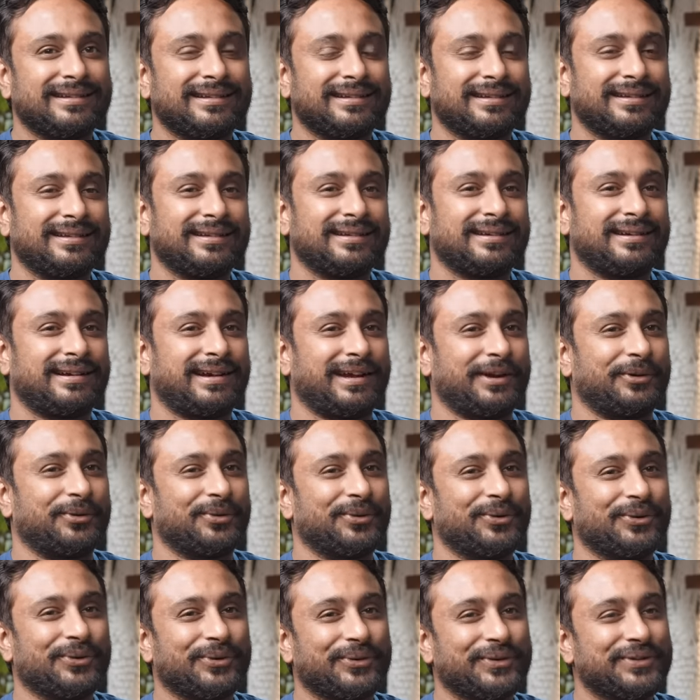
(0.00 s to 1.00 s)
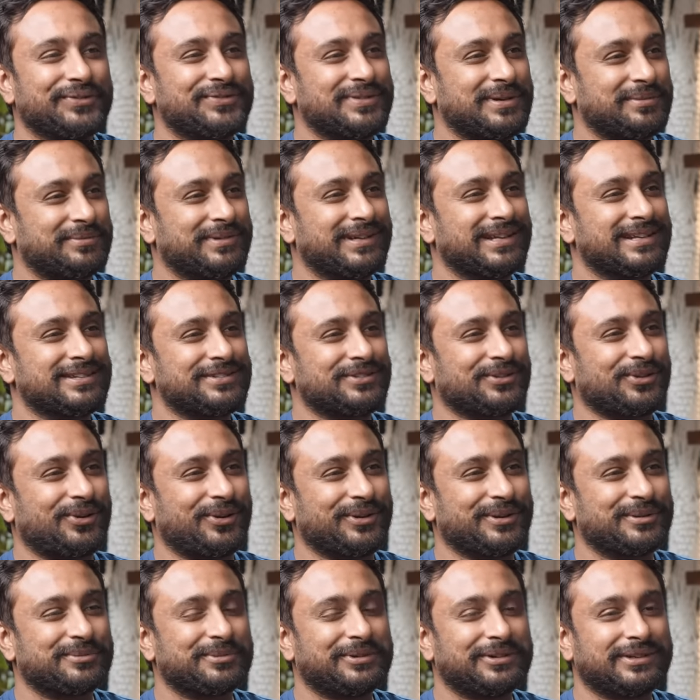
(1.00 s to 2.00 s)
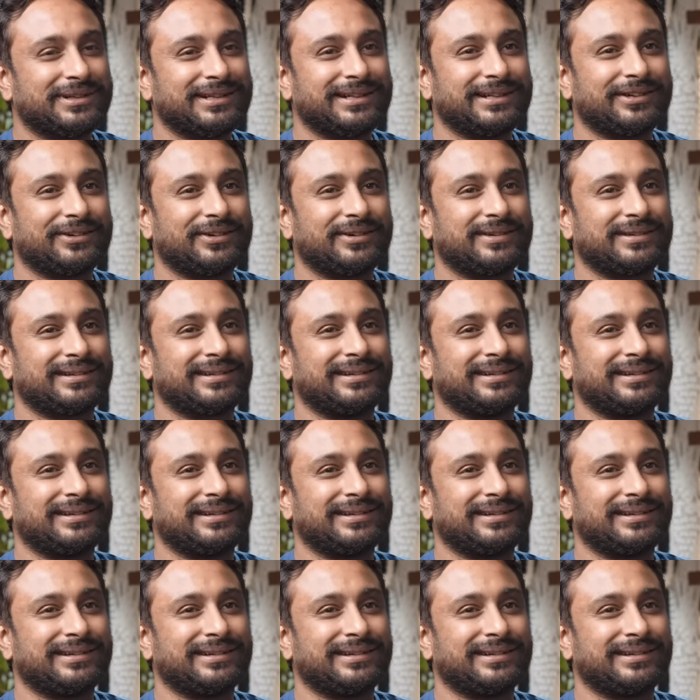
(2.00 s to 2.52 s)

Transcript: Yeah, I don't know if somebody has thought about it or